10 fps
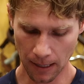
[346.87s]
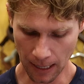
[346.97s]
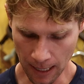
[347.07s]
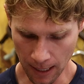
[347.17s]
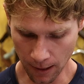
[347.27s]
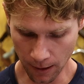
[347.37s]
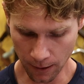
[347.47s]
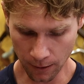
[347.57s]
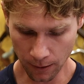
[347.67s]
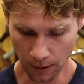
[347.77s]

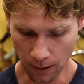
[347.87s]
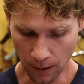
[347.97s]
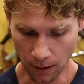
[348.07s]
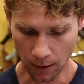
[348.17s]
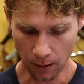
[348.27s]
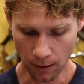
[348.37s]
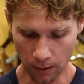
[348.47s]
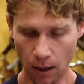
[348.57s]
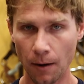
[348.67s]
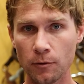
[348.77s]
And
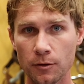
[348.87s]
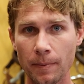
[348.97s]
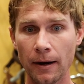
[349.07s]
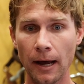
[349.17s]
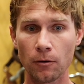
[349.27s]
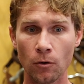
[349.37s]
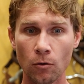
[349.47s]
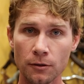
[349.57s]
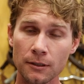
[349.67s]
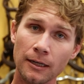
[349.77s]
her comment was about how her
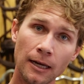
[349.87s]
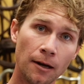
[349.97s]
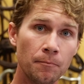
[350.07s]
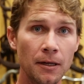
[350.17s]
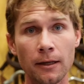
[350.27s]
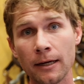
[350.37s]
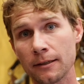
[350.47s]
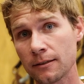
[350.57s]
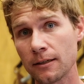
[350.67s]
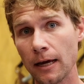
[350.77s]
horse can get a bit like
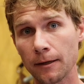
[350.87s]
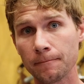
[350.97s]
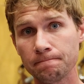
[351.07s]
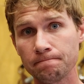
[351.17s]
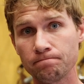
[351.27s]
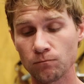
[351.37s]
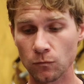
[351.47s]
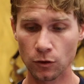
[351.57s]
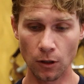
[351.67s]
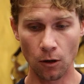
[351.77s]
a snake.
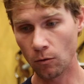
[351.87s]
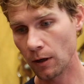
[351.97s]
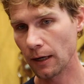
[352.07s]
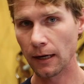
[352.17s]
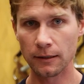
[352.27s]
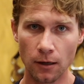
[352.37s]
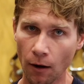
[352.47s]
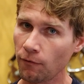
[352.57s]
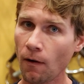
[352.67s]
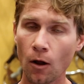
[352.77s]
So it's
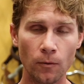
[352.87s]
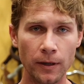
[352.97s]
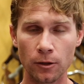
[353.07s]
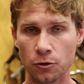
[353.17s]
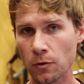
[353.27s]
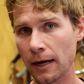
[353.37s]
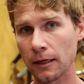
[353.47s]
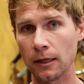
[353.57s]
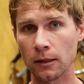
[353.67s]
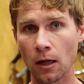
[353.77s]
not following or
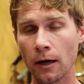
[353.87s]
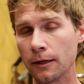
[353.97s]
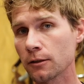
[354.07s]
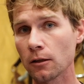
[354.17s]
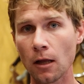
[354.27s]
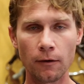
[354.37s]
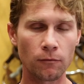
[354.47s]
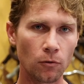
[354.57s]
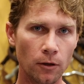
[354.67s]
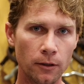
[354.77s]
tracking in line. It's a lot
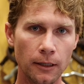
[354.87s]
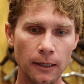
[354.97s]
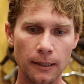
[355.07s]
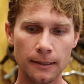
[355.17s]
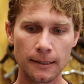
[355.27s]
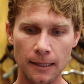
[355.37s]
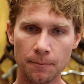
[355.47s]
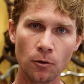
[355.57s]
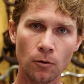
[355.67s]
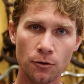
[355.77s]
of work to
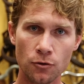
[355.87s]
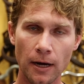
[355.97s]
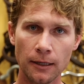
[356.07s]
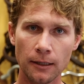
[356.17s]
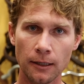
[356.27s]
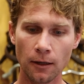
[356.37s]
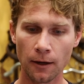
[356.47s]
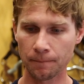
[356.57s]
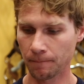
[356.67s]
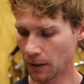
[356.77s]
keep the horse tracking in
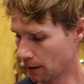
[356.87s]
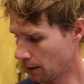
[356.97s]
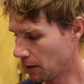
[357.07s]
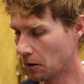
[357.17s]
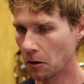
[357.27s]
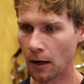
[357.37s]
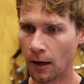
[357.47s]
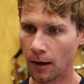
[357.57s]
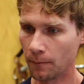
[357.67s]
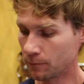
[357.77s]
line.
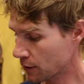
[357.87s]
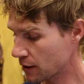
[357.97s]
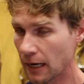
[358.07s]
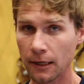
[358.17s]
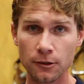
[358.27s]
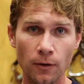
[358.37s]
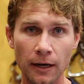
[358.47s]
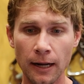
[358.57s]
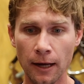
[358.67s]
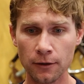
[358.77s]
Snake is a
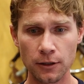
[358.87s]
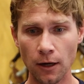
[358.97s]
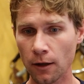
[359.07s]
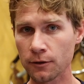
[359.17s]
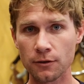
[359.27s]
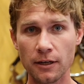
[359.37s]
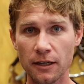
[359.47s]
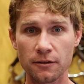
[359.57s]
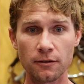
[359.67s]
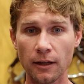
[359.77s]
great analogy. I'll also
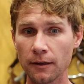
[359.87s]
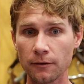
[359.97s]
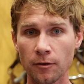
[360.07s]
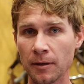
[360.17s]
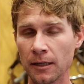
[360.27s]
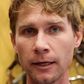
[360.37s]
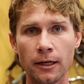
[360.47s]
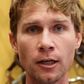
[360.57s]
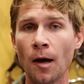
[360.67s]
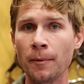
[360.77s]
say it's like they're
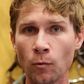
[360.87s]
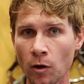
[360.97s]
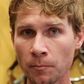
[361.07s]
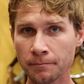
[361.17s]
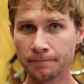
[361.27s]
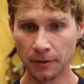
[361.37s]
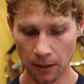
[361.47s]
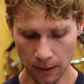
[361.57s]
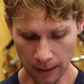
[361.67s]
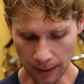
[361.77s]
like a gummy worm.
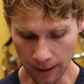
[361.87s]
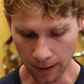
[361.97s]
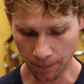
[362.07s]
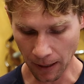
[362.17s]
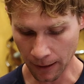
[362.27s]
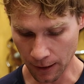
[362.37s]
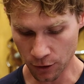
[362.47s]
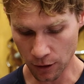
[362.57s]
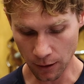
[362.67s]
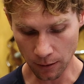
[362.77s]
And then
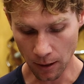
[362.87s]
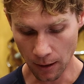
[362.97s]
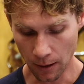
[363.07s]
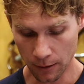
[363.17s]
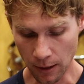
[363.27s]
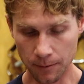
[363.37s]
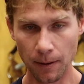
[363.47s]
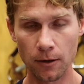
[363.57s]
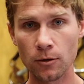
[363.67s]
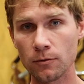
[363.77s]
she talked
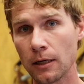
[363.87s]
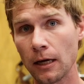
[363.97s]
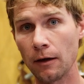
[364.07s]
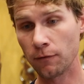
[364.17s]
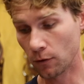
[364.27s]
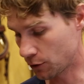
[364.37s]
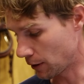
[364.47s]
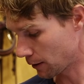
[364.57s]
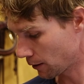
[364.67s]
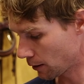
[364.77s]
about using a full
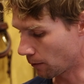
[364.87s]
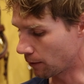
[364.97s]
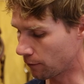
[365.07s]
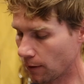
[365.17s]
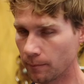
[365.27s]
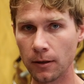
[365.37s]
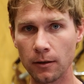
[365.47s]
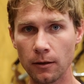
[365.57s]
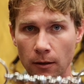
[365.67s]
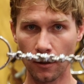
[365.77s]
cheek, going from
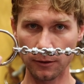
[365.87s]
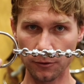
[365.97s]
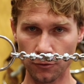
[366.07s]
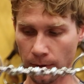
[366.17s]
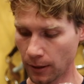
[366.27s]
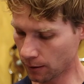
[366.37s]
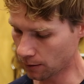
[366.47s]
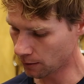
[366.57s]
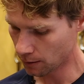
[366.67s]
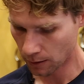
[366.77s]
a loose ring
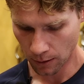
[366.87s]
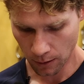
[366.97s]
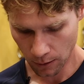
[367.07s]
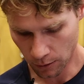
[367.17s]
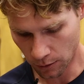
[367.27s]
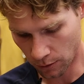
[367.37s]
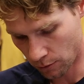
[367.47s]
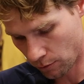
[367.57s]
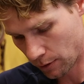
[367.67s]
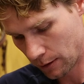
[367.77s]

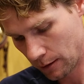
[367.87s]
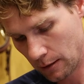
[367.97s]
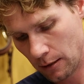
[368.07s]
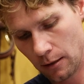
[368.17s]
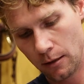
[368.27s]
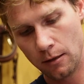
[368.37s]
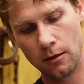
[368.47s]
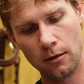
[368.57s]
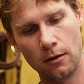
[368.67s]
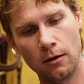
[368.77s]
to
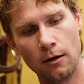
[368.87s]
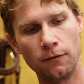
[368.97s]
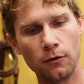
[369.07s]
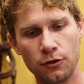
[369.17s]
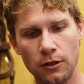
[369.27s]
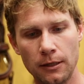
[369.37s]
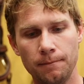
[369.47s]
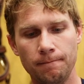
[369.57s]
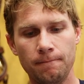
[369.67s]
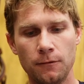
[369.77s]
a full cheek.
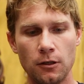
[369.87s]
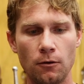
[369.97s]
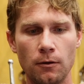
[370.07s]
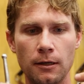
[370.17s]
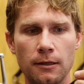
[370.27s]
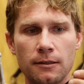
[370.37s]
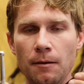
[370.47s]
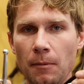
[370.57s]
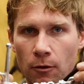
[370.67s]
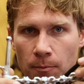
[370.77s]
So
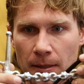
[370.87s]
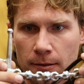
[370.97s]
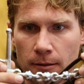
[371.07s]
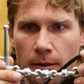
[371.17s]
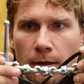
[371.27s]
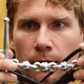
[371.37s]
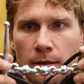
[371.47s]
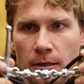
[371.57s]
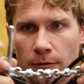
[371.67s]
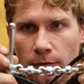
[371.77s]
same mouthpiece,
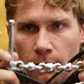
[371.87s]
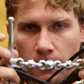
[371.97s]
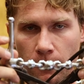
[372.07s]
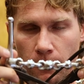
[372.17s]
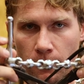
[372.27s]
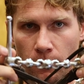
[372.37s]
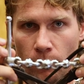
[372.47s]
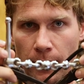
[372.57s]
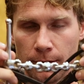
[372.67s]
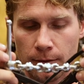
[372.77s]
different
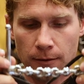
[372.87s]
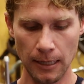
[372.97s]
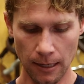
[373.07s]
rings.